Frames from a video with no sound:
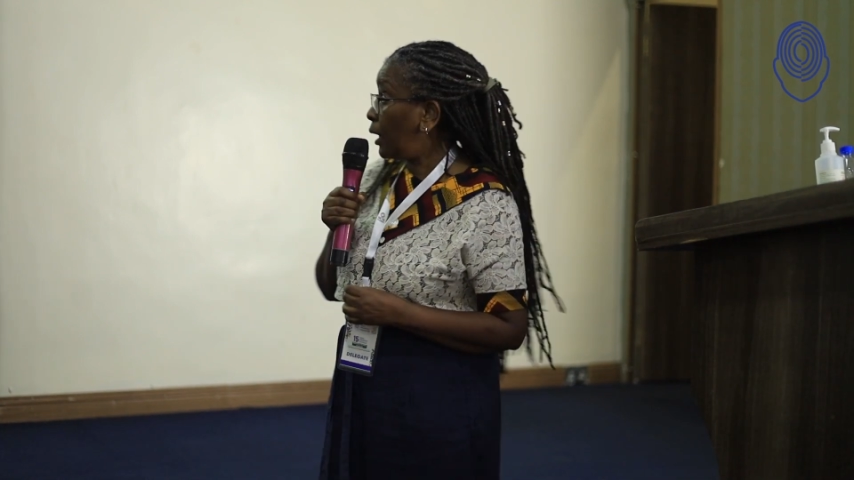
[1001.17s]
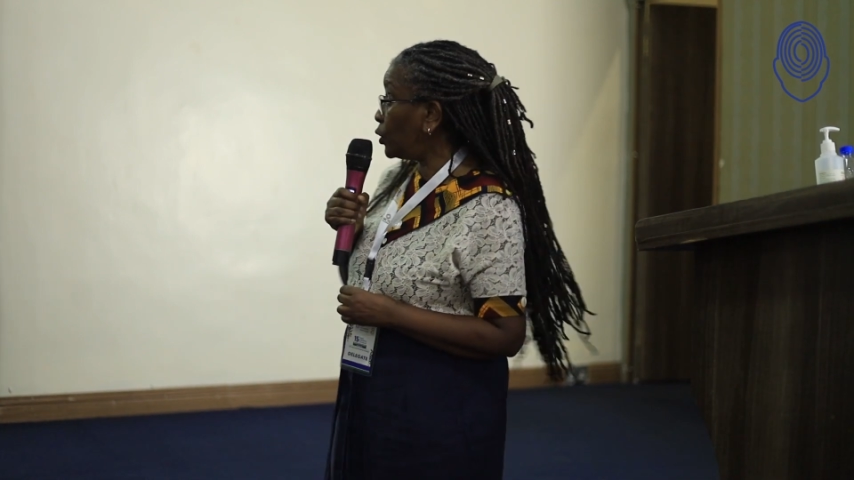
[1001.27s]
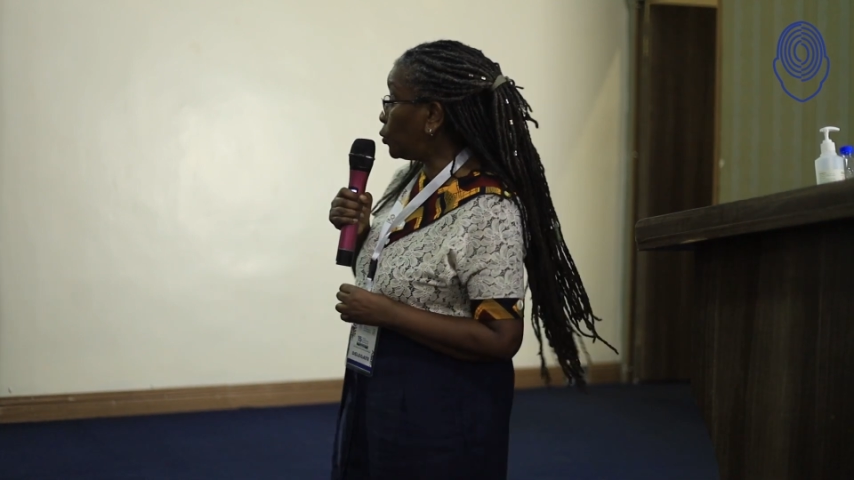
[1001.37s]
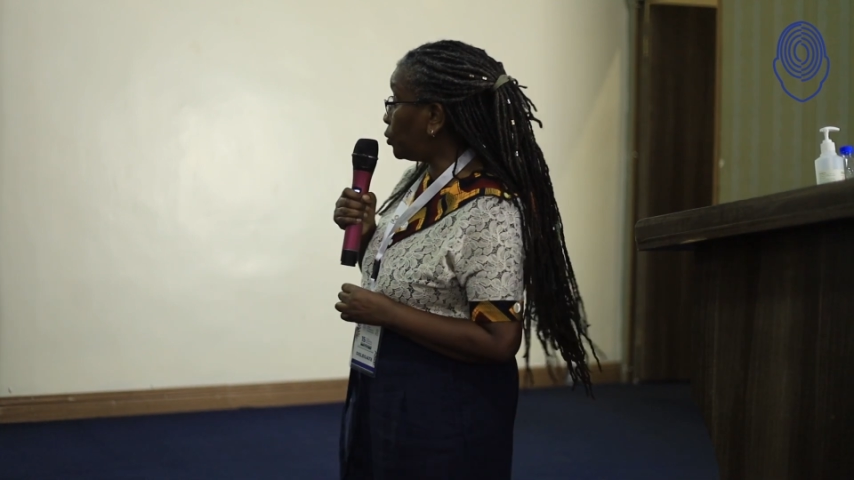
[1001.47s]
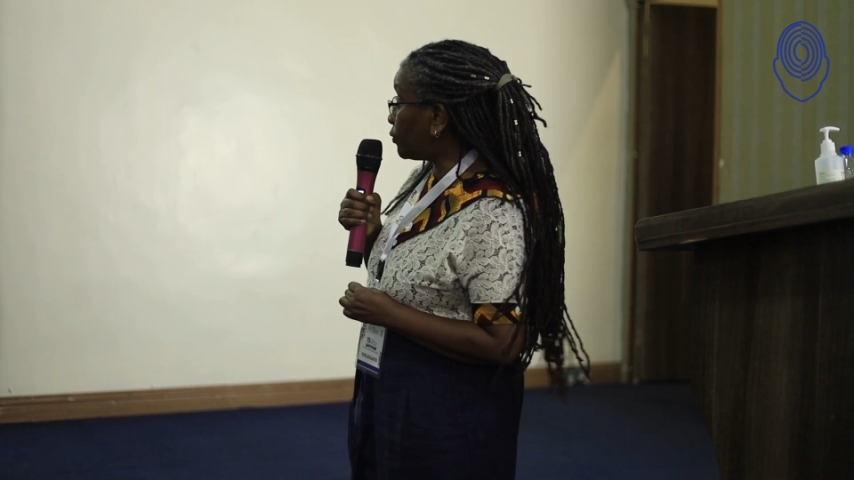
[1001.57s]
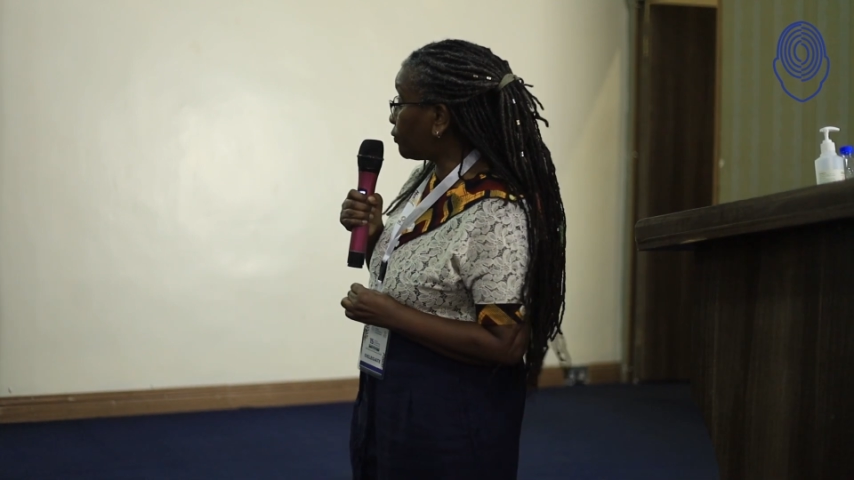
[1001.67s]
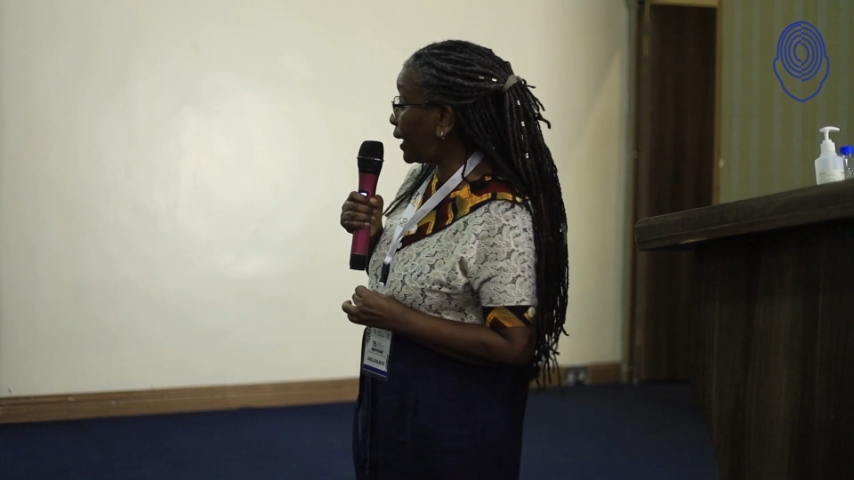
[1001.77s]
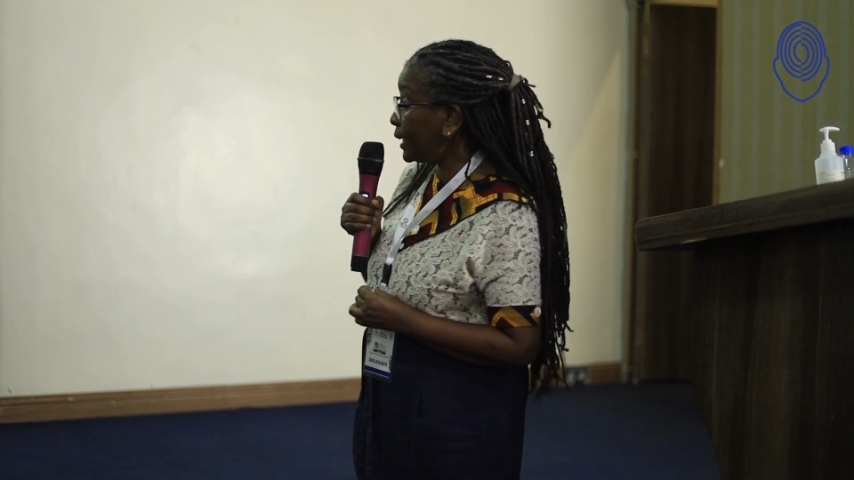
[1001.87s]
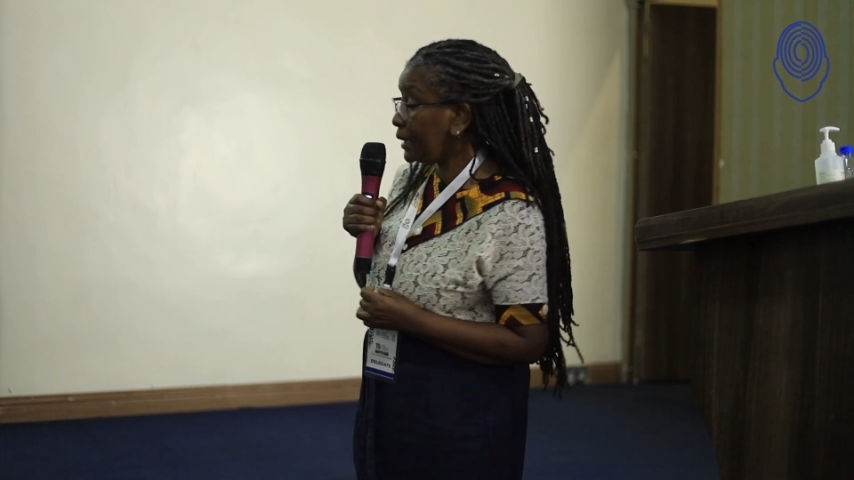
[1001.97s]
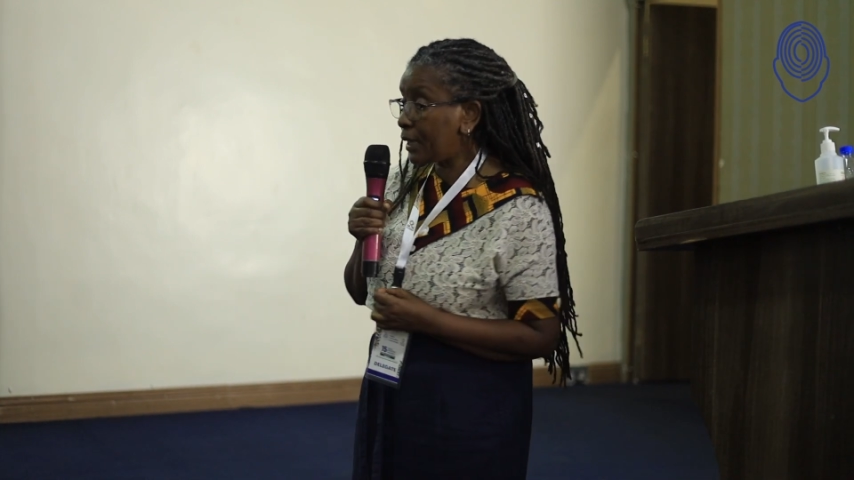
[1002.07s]
you will
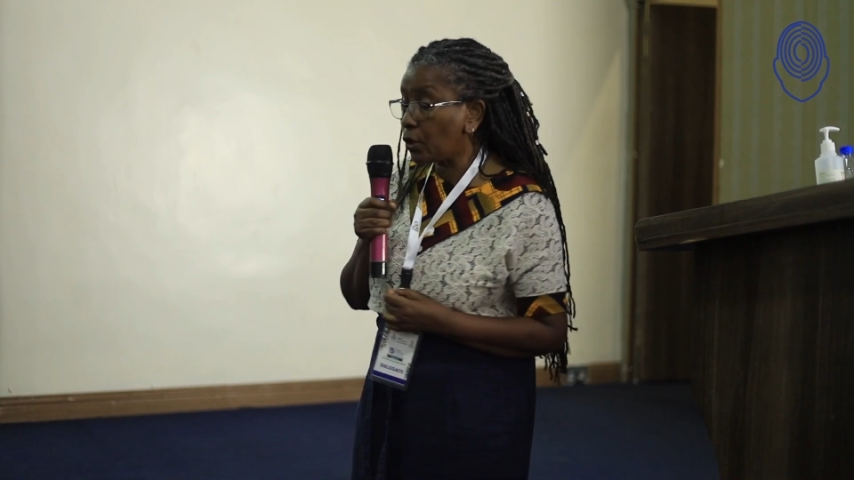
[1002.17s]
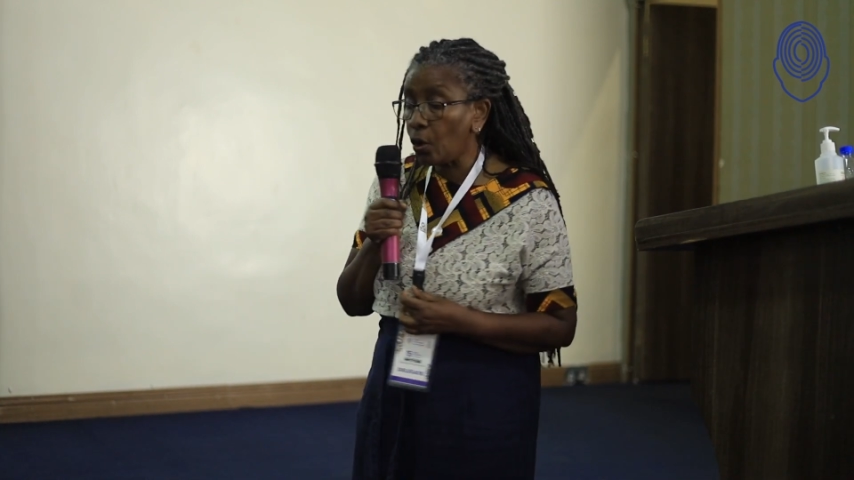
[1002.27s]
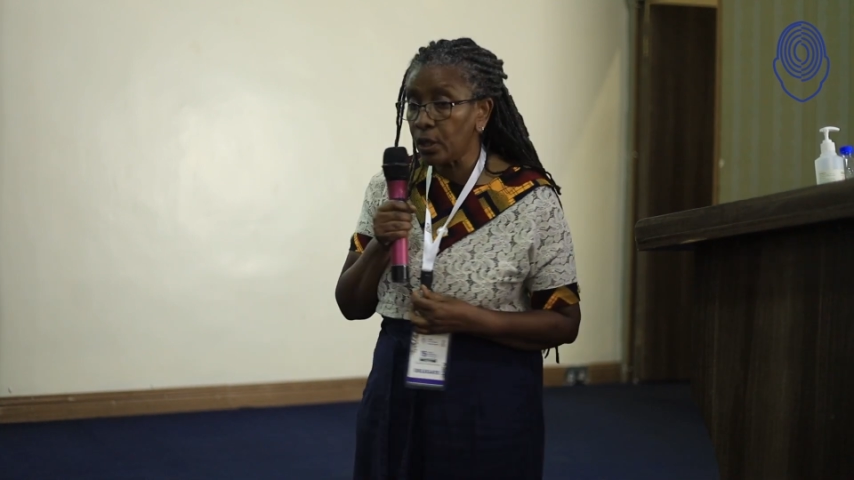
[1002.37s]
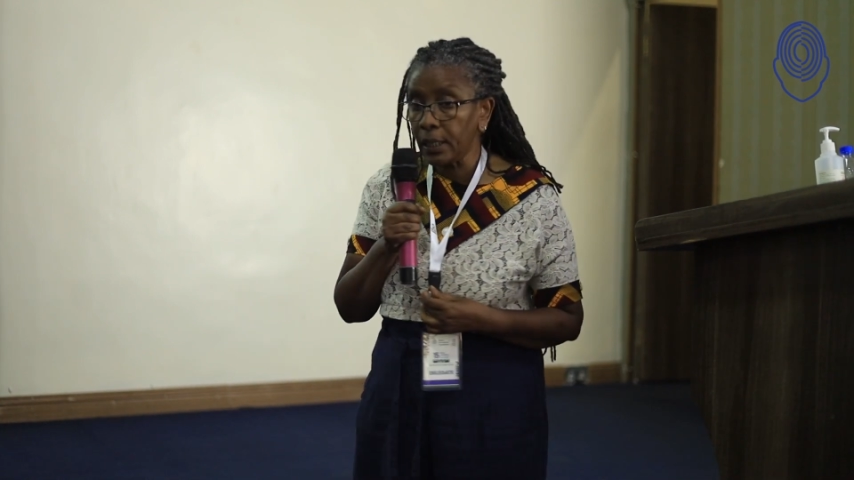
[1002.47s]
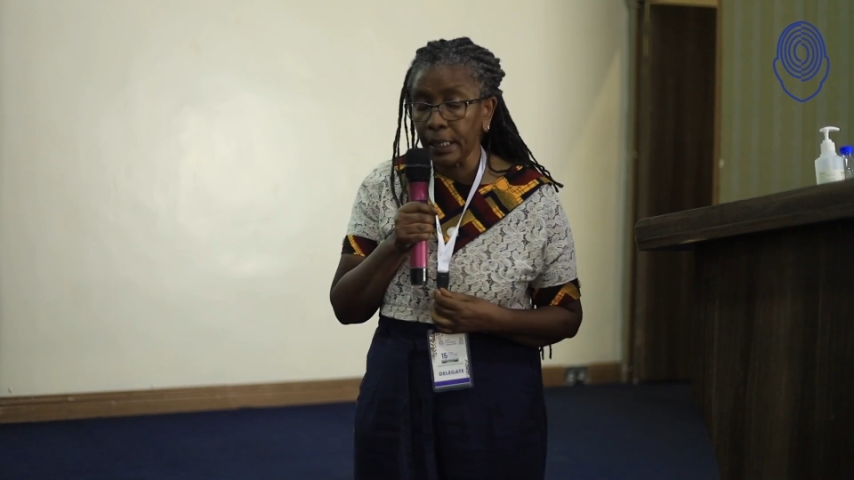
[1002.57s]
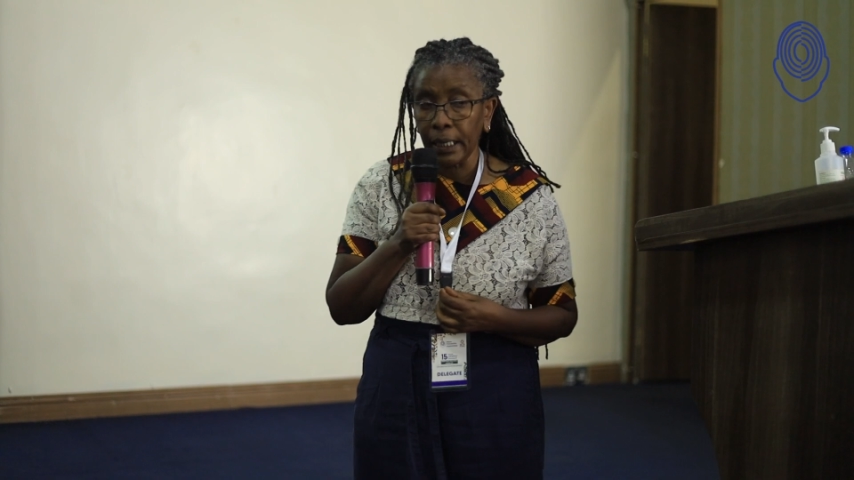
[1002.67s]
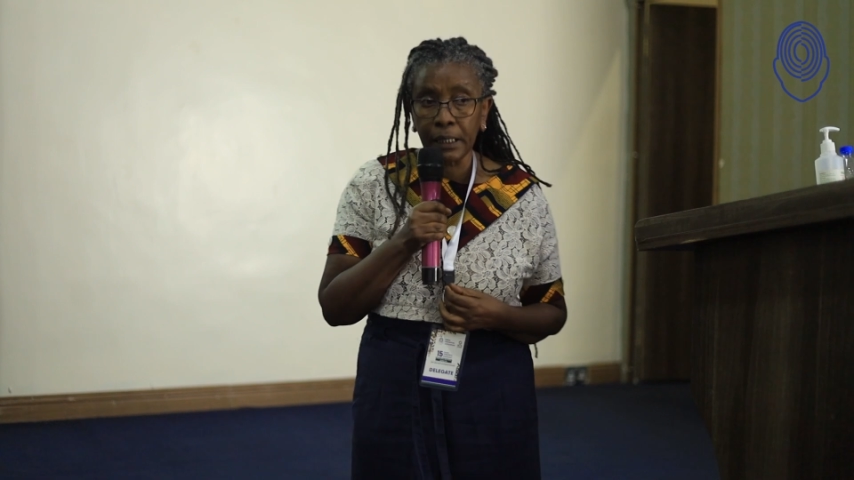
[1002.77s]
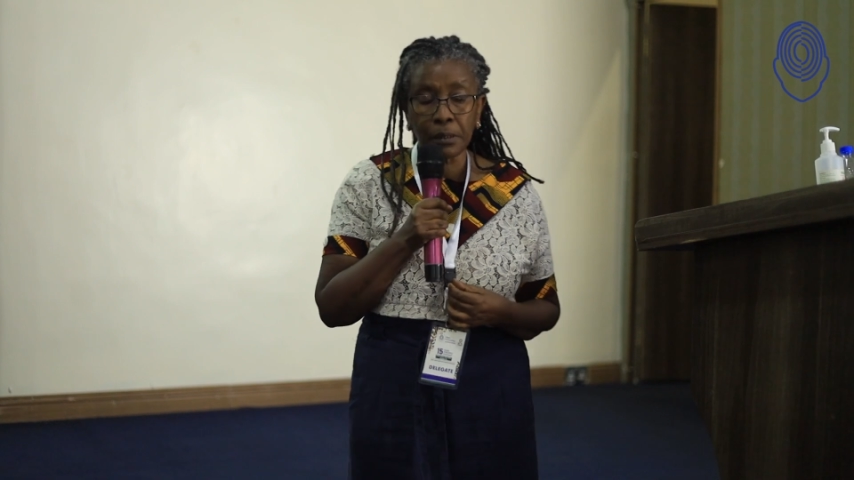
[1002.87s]
find that only